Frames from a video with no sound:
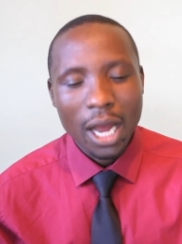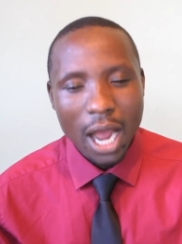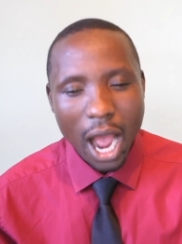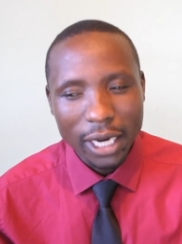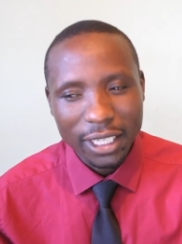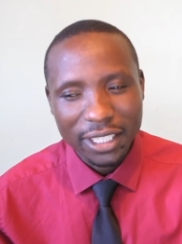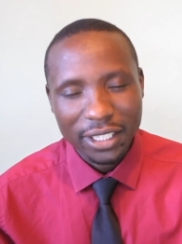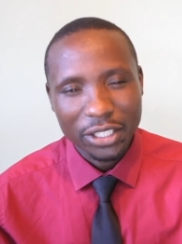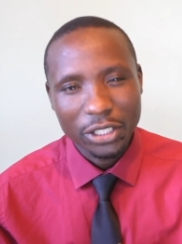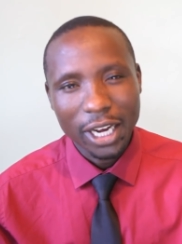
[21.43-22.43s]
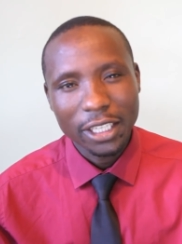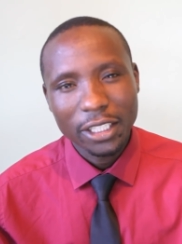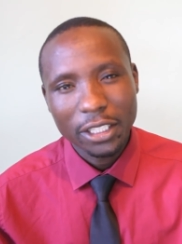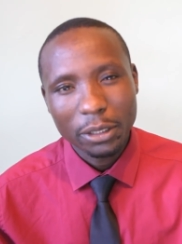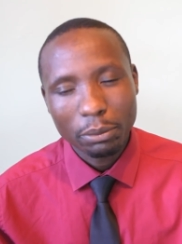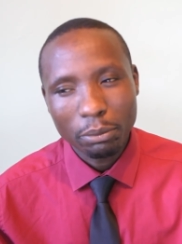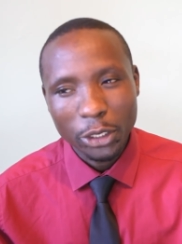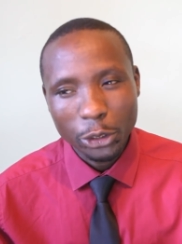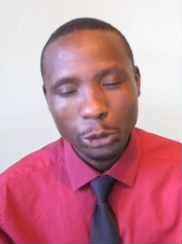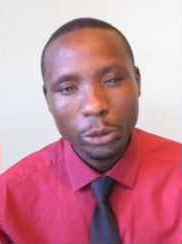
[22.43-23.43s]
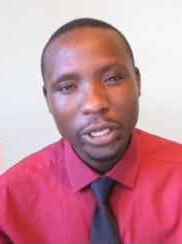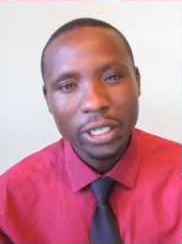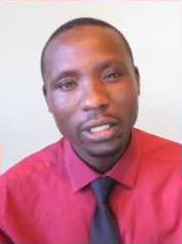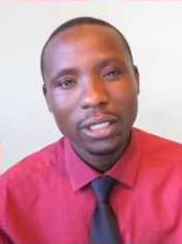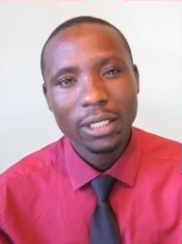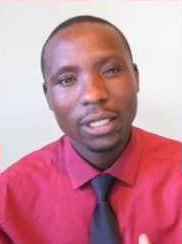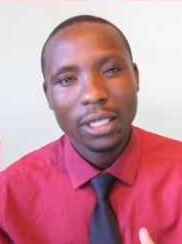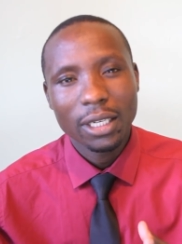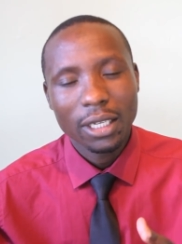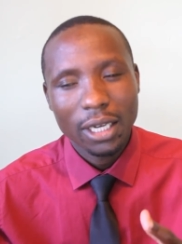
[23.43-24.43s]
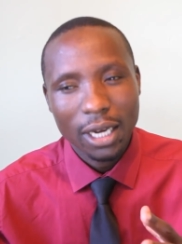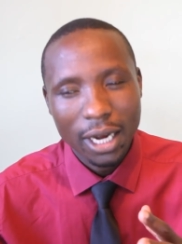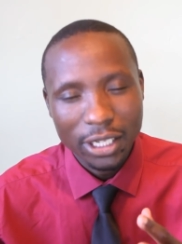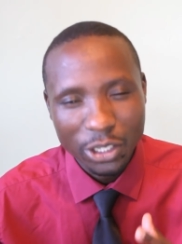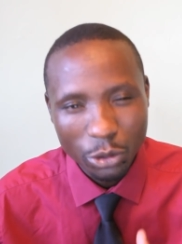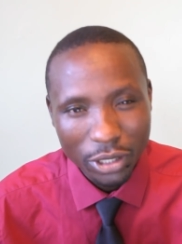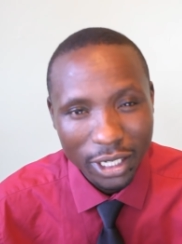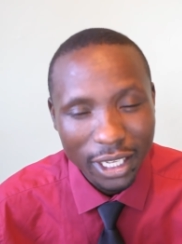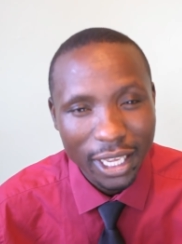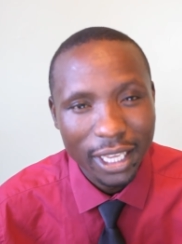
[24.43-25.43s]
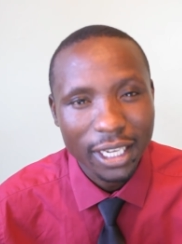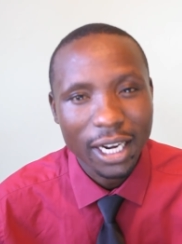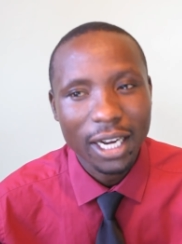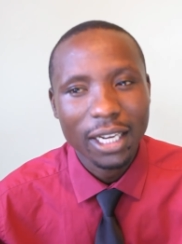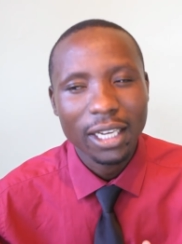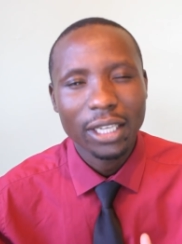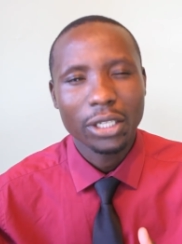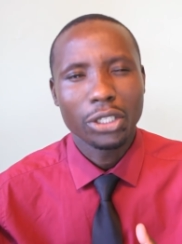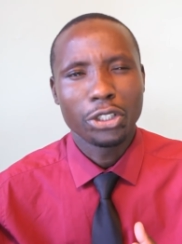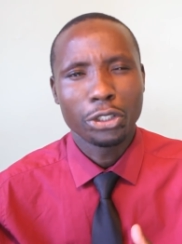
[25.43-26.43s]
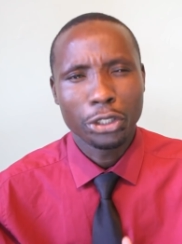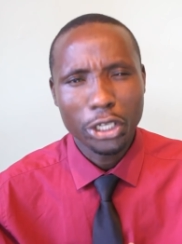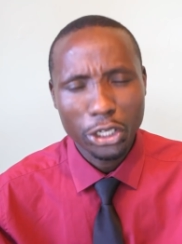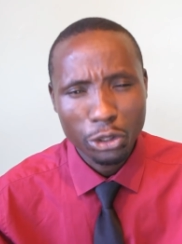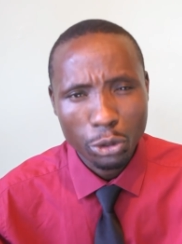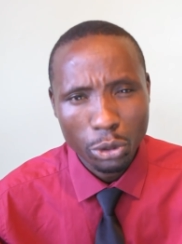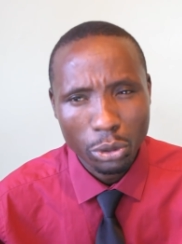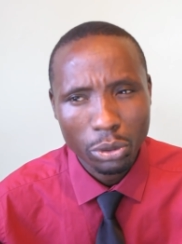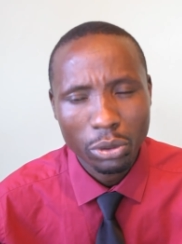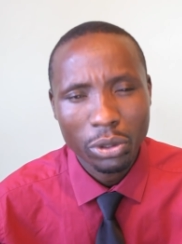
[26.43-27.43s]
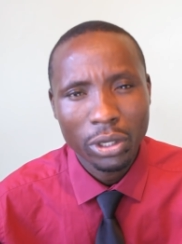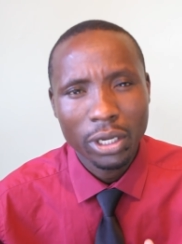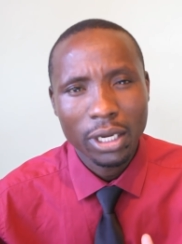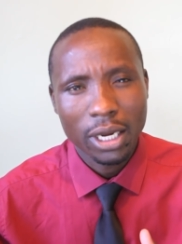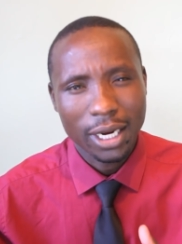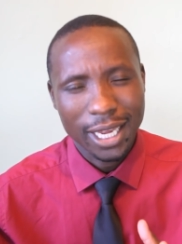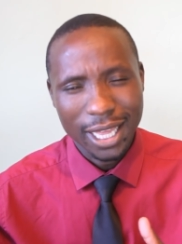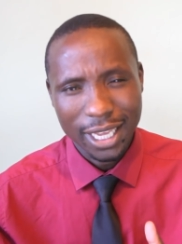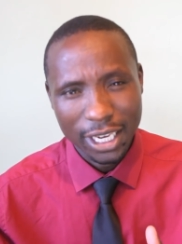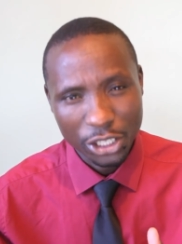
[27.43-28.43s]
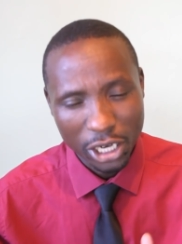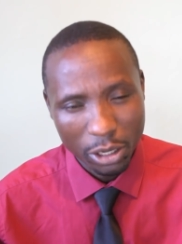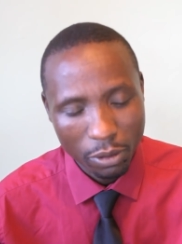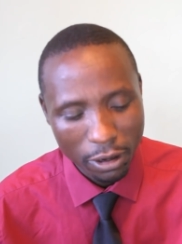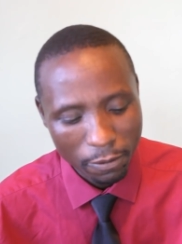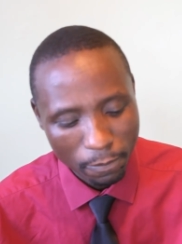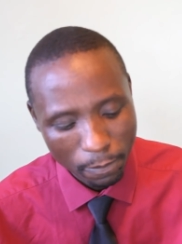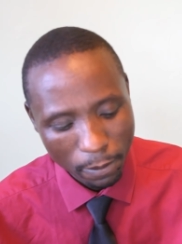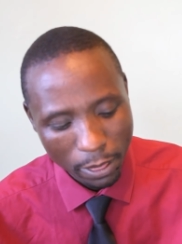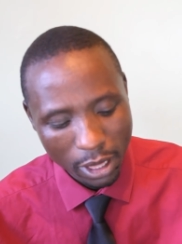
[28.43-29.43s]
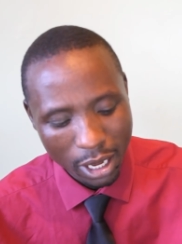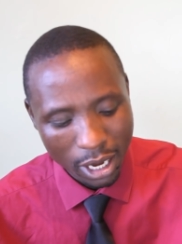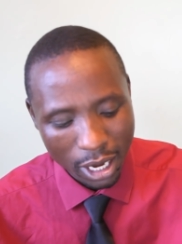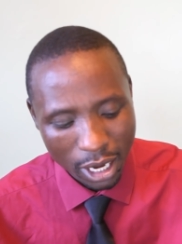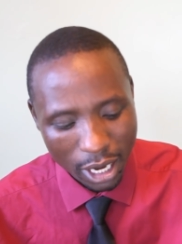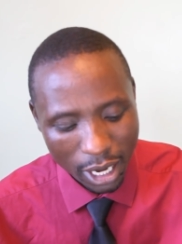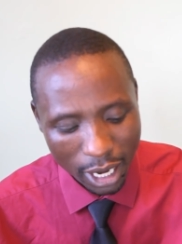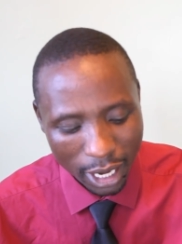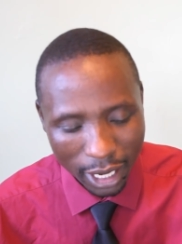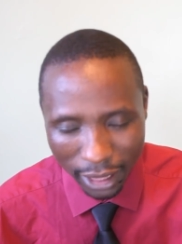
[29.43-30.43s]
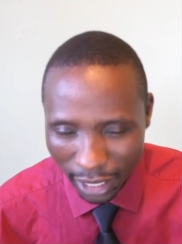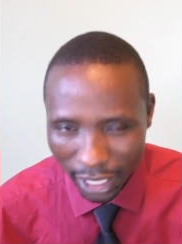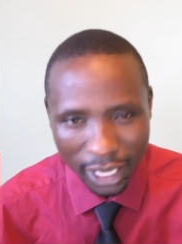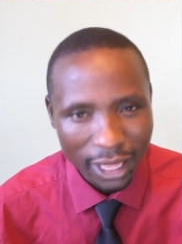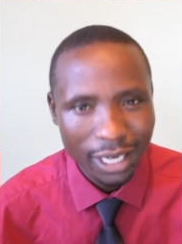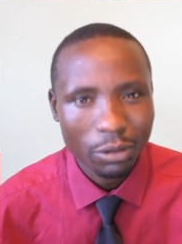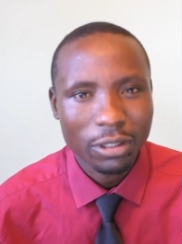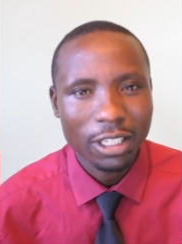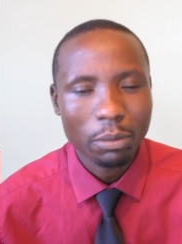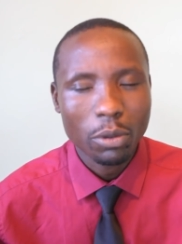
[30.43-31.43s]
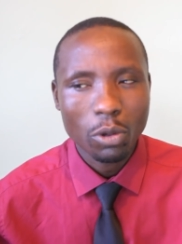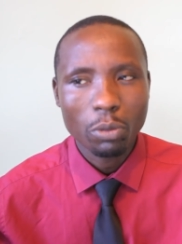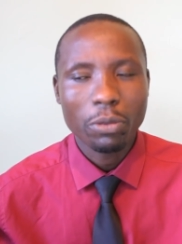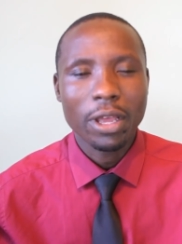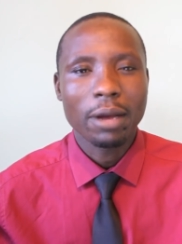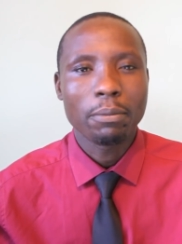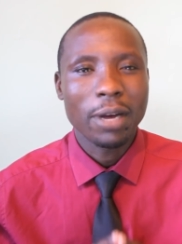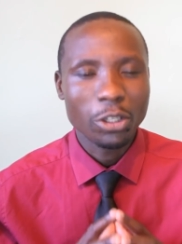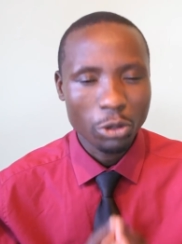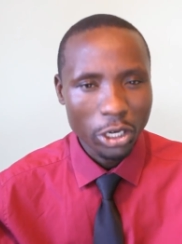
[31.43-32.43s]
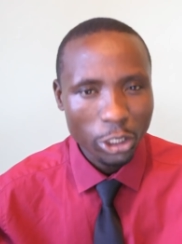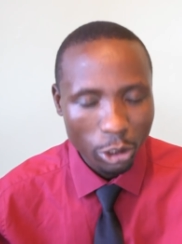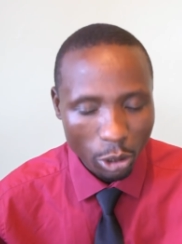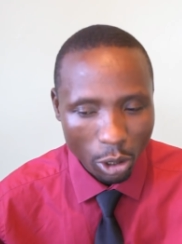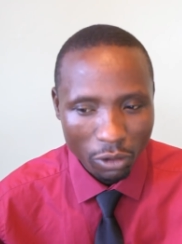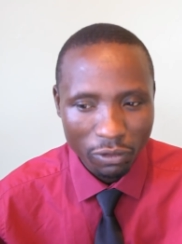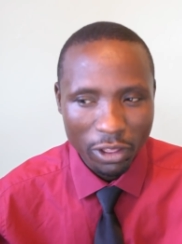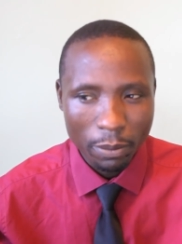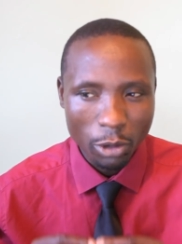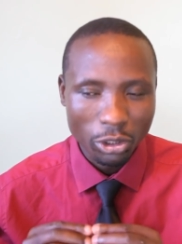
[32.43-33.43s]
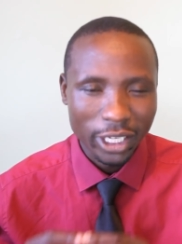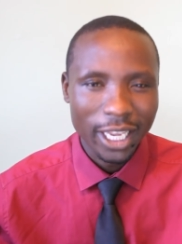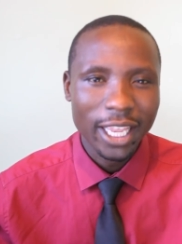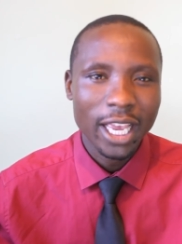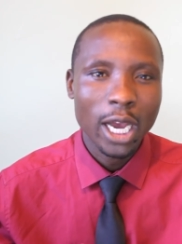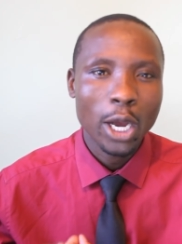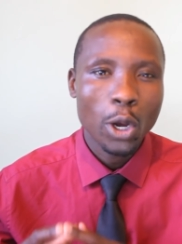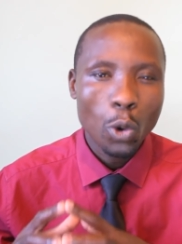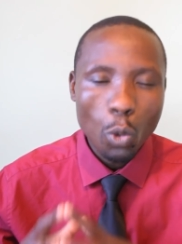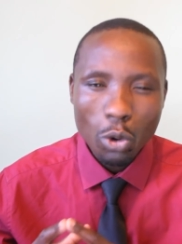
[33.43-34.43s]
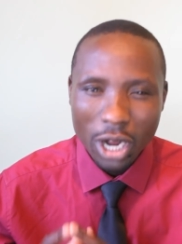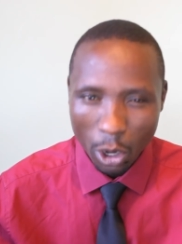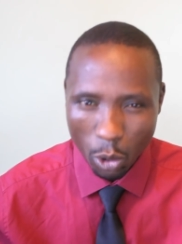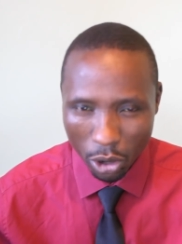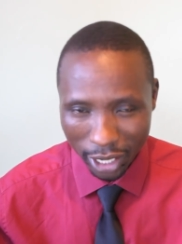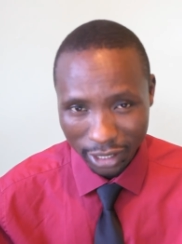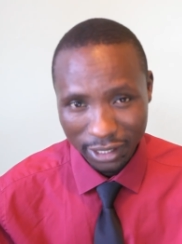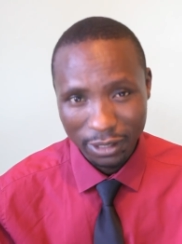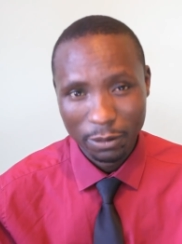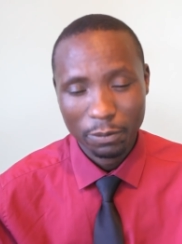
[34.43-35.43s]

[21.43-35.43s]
And it is a chat between a uh, Susan Kihika, Ndindi Nyoro, Rigathi Gachagua, and I think in that WhatsApp group, there are majority of the Mount Kenya Uda caucus.